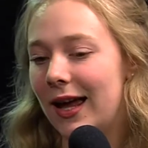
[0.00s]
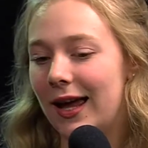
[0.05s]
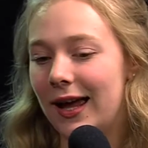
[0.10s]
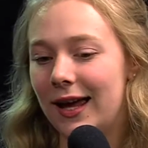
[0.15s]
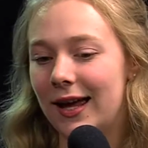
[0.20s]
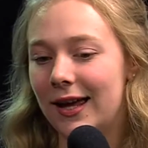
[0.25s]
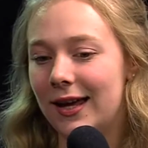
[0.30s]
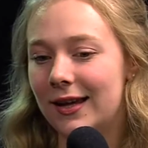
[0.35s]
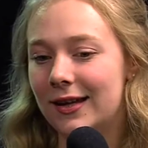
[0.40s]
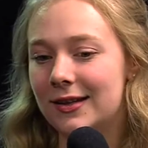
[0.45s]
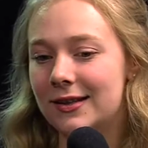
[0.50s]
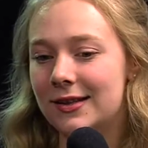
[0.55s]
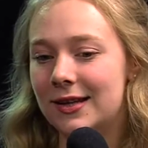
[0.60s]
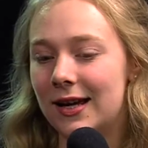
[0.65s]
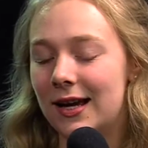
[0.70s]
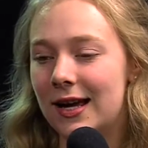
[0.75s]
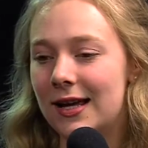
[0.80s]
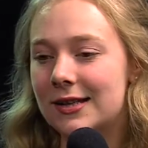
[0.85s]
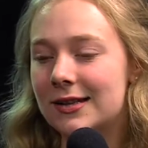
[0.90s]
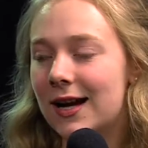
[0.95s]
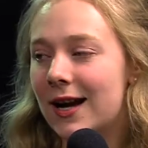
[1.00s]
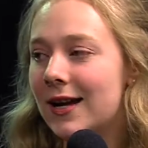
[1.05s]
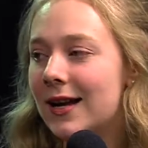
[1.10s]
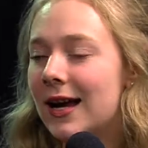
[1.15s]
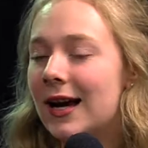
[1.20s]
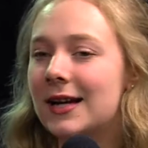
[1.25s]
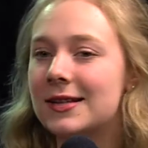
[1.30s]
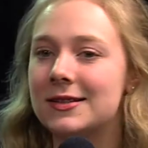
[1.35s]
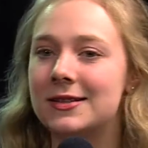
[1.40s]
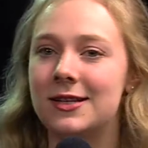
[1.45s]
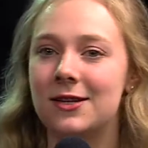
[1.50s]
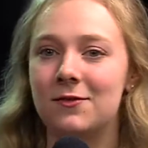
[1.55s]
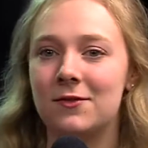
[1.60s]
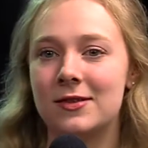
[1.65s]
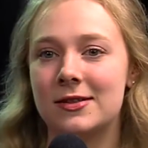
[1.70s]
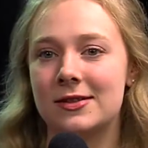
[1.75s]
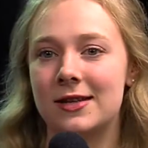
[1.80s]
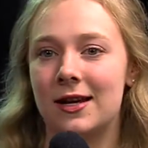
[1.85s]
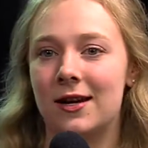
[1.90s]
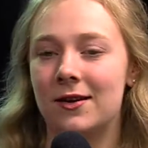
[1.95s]
And it kind of has a
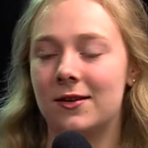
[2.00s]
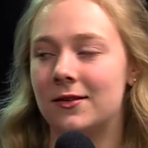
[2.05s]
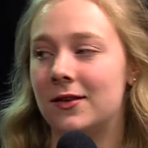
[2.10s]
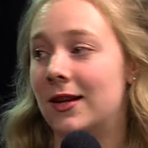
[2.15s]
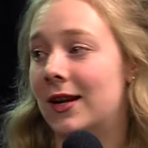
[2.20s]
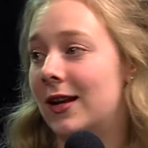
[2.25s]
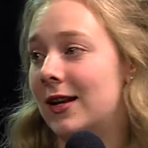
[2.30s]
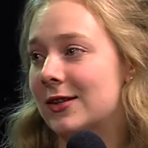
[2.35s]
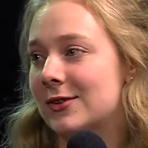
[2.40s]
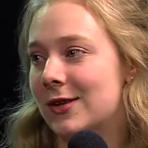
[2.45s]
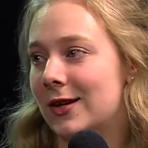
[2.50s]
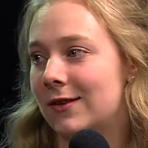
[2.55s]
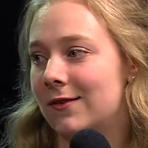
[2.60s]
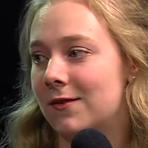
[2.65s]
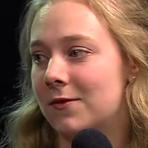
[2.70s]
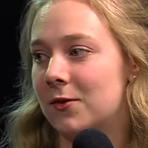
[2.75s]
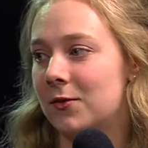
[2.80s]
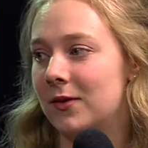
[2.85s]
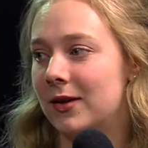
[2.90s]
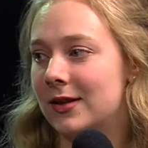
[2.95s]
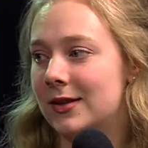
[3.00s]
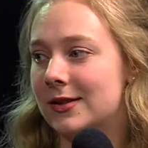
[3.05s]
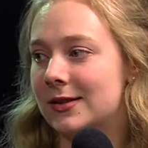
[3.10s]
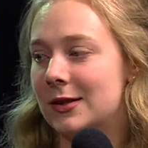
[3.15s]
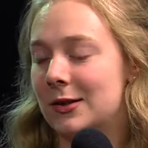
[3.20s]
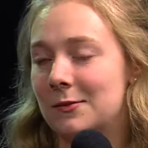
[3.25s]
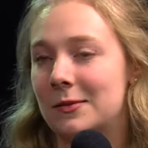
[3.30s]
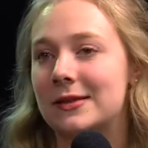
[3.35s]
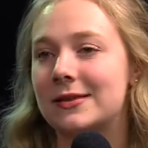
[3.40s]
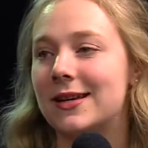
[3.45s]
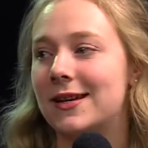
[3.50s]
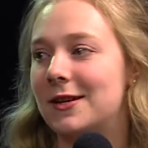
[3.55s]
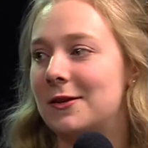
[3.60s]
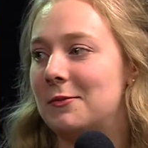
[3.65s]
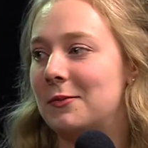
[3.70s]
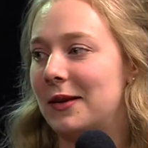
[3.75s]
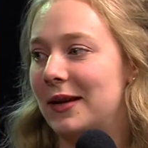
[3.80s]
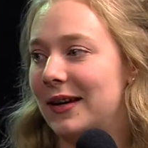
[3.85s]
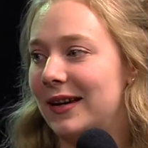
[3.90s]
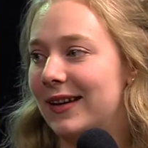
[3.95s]
different sound than any song I've ever written, so I'm excited to
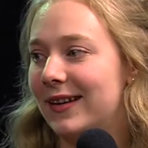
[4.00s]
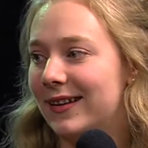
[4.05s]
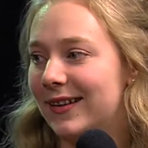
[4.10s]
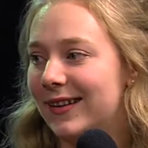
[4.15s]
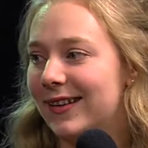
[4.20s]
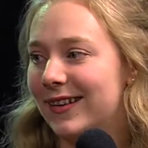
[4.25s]
play it.